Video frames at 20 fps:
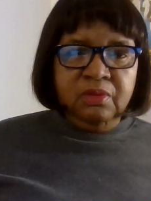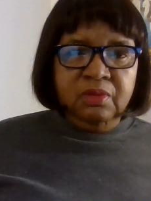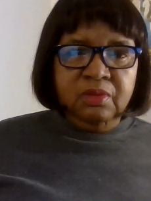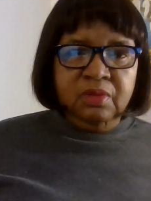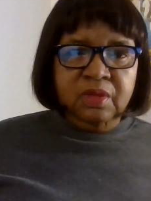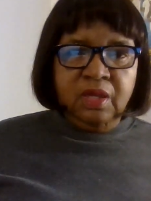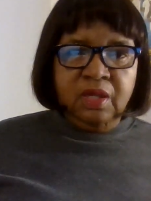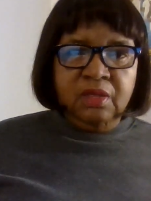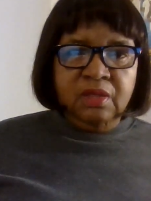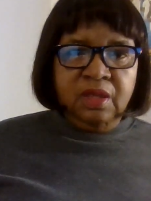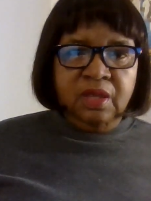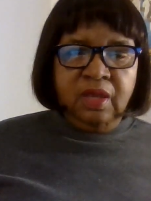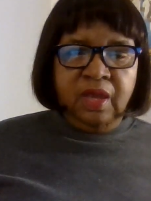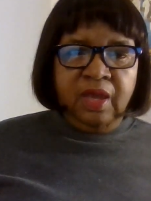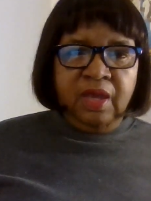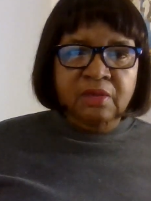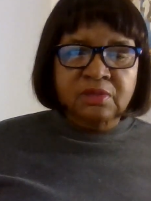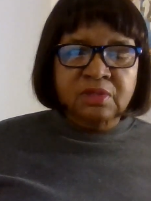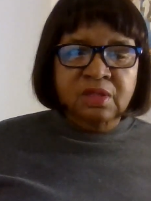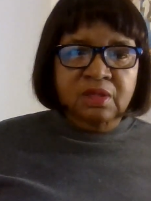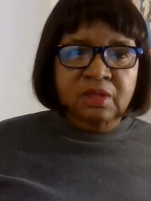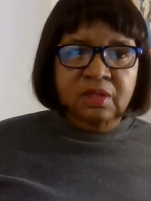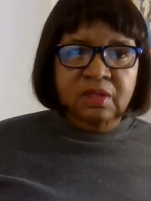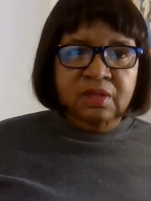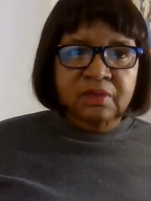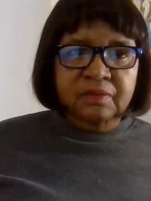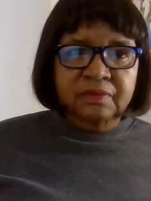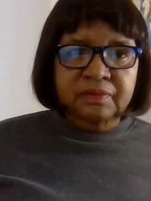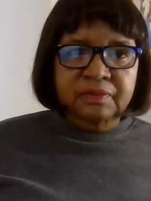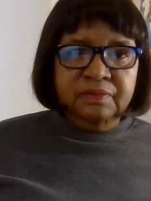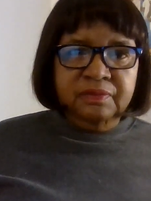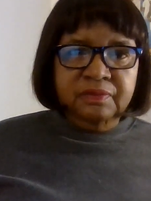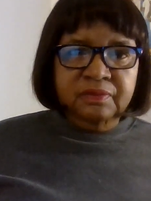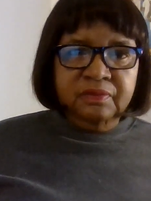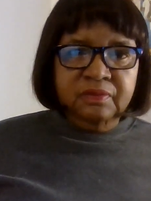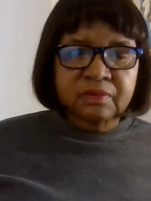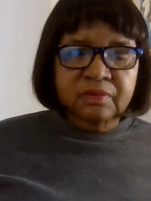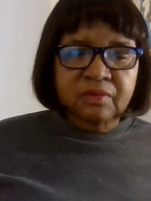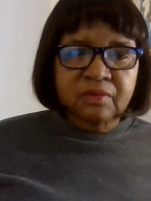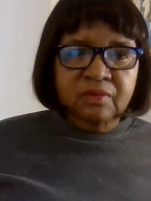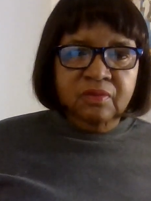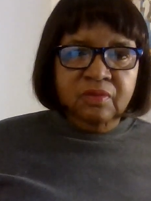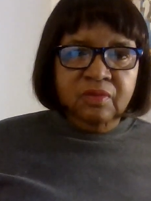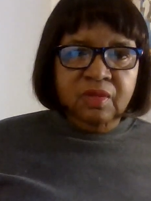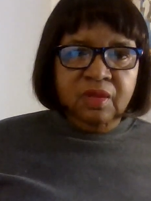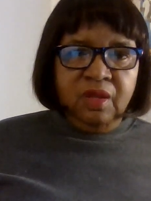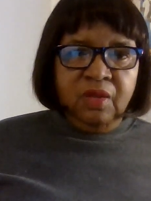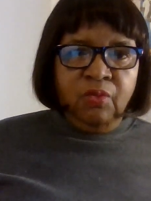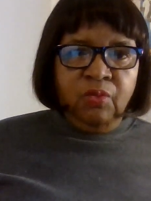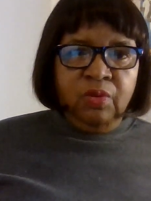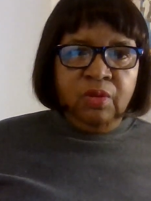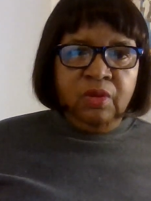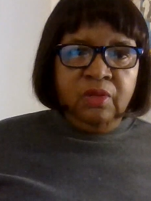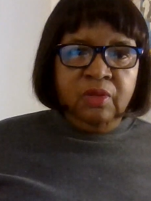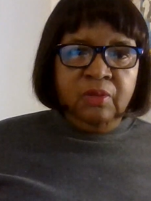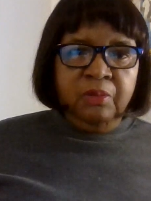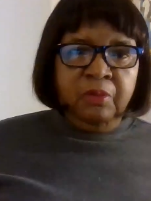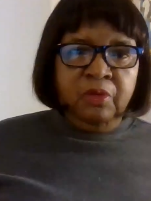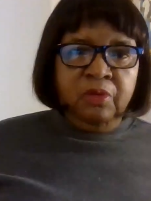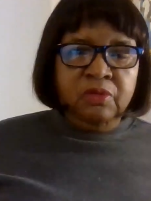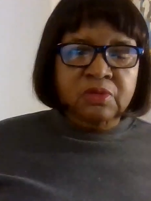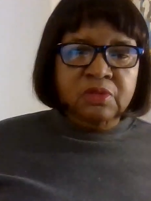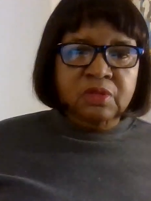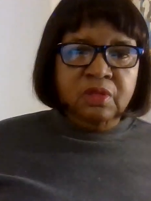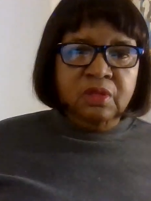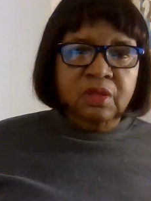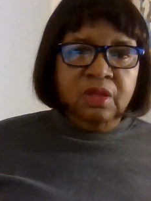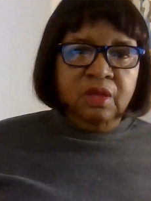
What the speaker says: they canceled it. And one of the most